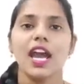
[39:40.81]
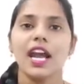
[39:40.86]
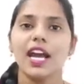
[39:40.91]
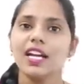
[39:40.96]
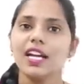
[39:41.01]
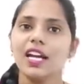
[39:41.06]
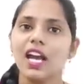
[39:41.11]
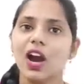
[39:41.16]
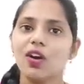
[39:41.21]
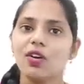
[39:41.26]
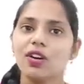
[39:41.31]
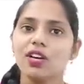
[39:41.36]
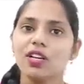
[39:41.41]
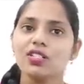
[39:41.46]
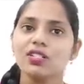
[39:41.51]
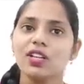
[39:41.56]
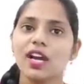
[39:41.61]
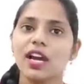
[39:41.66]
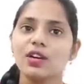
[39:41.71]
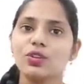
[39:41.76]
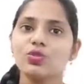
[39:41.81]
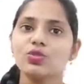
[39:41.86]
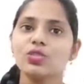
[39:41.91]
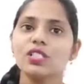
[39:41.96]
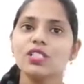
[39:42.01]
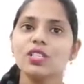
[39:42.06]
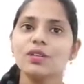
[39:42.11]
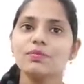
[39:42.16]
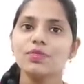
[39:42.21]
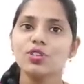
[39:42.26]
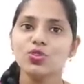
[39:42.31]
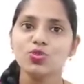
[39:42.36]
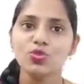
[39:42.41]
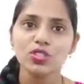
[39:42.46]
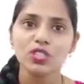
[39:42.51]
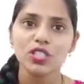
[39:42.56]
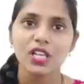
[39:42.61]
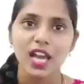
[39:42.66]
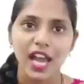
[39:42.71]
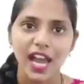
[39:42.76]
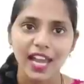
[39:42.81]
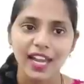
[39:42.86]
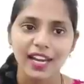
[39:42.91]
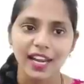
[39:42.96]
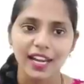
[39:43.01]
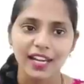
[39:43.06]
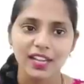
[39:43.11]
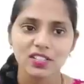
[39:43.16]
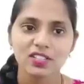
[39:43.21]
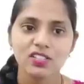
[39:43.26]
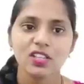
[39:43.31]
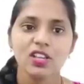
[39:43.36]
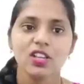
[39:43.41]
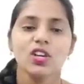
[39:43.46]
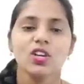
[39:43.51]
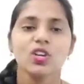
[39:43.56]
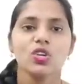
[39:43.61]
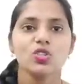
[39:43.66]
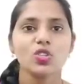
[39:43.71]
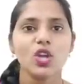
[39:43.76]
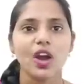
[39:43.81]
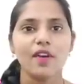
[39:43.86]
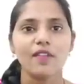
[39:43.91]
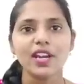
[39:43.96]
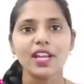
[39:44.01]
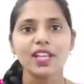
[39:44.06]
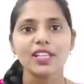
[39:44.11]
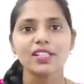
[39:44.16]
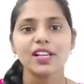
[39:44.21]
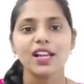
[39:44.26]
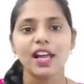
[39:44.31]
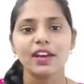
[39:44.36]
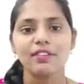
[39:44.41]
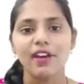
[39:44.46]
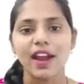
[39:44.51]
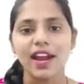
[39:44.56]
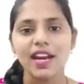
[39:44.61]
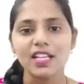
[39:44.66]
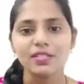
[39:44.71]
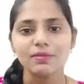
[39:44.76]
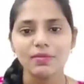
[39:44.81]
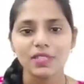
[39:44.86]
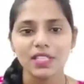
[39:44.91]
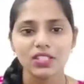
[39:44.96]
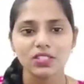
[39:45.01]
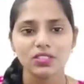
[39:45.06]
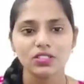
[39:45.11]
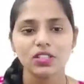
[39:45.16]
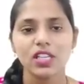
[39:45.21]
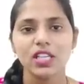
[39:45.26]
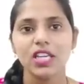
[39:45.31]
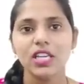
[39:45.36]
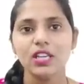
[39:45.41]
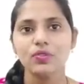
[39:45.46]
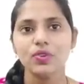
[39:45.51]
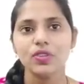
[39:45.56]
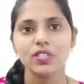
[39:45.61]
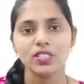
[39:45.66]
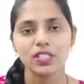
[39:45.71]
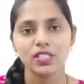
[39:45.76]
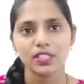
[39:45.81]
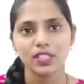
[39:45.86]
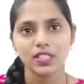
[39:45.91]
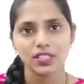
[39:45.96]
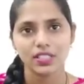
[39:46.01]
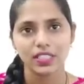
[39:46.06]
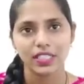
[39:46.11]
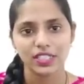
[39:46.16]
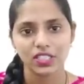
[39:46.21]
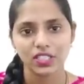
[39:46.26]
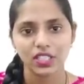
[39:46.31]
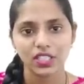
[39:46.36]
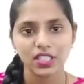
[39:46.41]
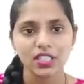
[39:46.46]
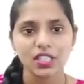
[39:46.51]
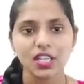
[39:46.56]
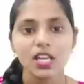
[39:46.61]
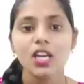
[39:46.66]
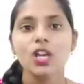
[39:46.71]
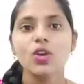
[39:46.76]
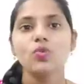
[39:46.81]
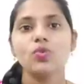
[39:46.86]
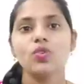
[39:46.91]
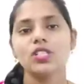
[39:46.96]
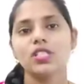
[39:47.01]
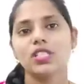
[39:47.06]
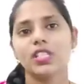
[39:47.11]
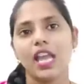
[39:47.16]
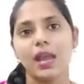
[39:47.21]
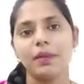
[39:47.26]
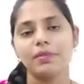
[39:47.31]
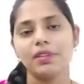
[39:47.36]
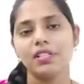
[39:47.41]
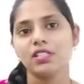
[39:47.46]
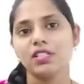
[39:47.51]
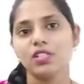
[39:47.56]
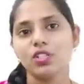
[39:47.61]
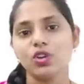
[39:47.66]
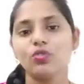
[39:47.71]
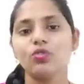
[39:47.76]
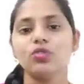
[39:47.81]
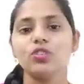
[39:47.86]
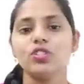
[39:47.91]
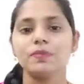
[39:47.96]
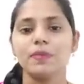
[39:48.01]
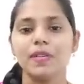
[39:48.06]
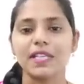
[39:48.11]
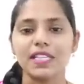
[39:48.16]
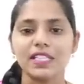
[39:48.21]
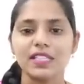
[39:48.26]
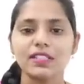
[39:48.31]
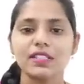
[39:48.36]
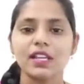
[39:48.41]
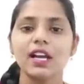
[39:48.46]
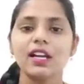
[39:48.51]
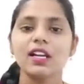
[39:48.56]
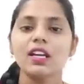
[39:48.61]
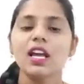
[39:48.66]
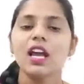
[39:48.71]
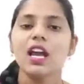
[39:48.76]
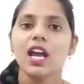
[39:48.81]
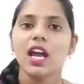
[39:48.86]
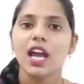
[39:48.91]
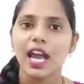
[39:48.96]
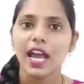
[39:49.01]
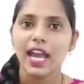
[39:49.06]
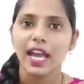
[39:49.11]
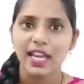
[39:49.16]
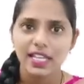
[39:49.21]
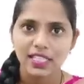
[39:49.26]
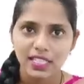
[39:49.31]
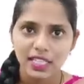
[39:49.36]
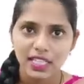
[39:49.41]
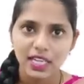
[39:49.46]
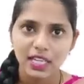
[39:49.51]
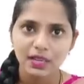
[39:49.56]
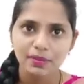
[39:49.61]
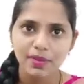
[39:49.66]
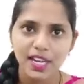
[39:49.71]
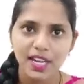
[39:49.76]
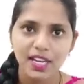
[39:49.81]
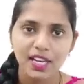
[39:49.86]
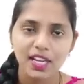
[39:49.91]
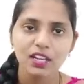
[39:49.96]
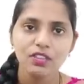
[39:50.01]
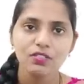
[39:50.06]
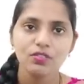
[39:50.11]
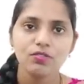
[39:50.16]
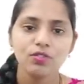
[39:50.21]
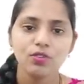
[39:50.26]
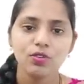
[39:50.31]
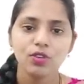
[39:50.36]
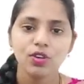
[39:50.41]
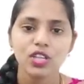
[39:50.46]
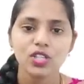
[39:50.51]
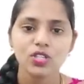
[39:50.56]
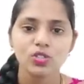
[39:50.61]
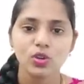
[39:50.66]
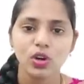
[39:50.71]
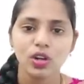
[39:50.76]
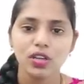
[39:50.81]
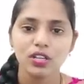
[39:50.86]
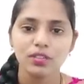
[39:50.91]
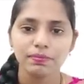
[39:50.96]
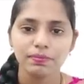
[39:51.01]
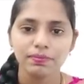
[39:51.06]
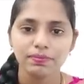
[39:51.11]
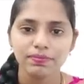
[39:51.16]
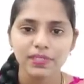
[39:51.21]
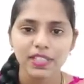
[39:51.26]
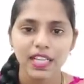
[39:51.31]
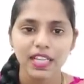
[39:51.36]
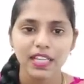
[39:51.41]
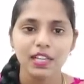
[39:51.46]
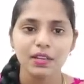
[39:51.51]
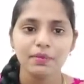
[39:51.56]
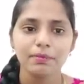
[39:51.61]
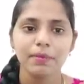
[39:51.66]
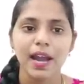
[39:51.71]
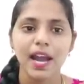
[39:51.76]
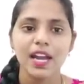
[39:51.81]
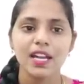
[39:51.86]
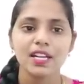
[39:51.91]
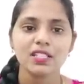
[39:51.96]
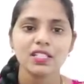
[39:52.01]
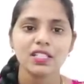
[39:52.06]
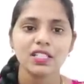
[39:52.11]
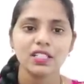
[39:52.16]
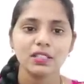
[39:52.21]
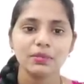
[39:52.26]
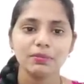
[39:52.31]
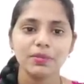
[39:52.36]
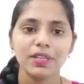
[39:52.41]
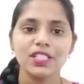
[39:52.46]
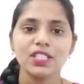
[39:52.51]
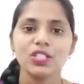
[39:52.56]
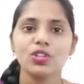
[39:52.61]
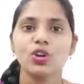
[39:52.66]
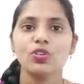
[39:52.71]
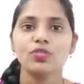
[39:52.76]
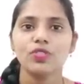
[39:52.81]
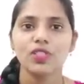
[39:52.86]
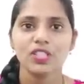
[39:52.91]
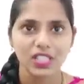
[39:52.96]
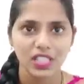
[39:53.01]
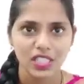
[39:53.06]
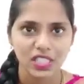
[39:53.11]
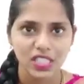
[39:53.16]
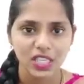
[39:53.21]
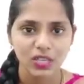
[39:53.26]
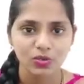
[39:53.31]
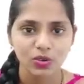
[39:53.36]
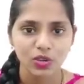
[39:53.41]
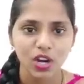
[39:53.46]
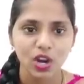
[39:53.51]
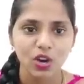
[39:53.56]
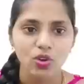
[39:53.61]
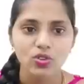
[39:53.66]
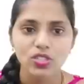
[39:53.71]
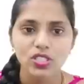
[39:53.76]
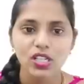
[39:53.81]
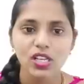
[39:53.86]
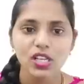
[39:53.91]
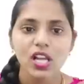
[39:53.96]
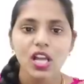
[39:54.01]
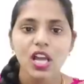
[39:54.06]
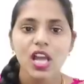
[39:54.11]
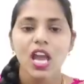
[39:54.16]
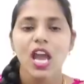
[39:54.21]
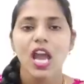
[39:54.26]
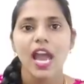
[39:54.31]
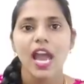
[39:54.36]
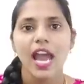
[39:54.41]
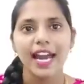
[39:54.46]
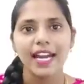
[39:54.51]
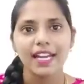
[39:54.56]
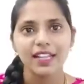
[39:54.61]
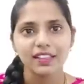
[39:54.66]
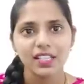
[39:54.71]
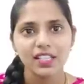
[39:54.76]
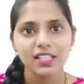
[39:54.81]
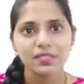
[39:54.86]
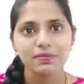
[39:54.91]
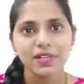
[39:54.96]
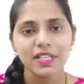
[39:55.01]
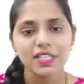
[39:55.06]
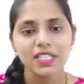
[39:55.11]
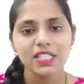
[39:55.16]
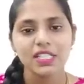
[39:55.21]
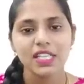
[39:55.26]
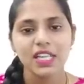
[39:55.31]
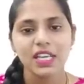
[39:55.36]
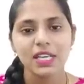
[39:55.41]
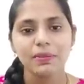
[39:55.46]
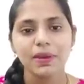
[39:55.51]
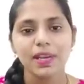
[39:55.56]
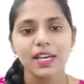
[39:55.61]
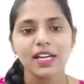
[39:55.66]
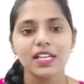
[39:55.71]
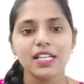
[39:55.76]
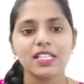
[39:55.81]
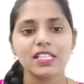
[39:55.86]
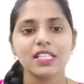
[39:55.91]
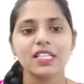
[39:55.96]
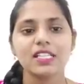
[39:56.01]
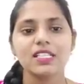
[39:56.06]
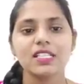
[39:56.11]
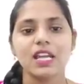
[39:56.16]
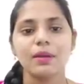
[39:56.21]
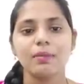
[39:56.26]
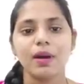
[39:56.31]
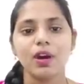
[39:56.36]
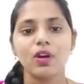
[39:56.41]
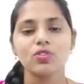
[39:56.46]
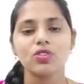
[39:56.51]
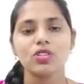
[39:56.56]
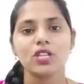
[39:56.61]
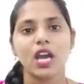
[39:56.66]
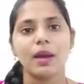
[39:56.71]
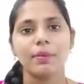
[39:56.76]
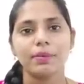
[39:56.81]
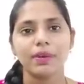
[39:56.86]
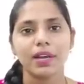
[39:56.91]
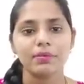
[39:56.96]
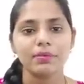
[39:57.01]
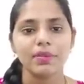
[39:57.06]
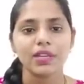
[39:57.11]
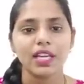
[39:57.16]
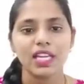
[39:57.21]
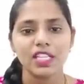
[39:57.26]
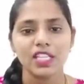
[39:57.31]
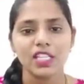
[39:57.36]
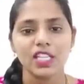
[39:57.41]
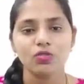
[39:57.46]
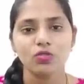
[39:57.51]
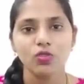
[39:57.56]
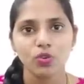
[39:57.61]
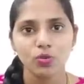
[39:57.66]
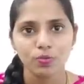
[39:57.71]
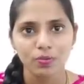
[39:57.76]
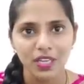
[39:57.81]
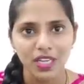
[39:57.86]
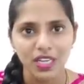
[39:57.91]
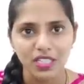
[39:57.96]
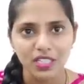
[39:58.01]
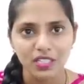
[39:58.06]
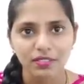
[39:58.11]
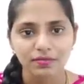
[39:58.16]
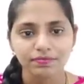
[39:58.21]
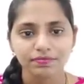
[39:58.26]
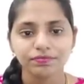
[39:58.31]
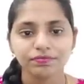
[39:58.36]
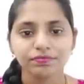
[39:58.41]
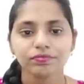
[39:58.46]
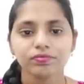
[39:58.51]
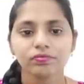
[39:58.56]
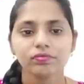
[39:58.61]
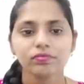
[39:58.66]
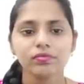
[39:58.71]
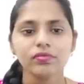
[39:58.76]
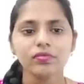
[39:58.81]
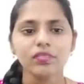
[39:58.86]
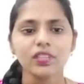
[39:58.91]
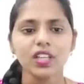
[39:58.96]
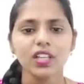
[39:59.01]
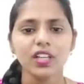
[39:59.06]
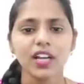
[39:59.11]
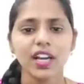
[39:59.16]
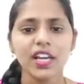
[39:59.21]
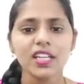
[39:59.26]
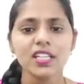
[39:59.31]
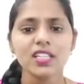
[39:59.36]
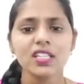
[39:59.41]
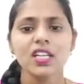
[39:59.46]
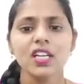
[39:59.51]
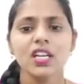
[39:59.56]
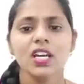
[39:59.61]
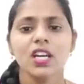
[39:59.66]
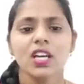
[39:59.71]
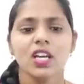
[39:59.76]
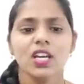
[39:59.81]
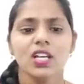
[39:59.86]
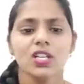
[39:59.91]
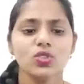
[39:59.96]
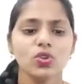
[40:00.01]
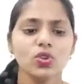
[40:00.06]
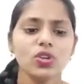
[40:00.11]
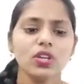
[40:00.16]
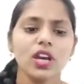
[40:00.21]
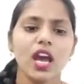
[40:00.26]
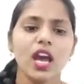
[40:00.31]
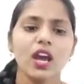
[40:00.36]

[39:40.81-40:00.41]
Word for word: And now let us try to see some news highlights. So our external affairs minister he visited this Tashkent which is the capital city of Uzbekistan and he mainly focused on taking part in the meeting of this SCO council and in this meeting they mainly discussed about upcoming SCO meet right so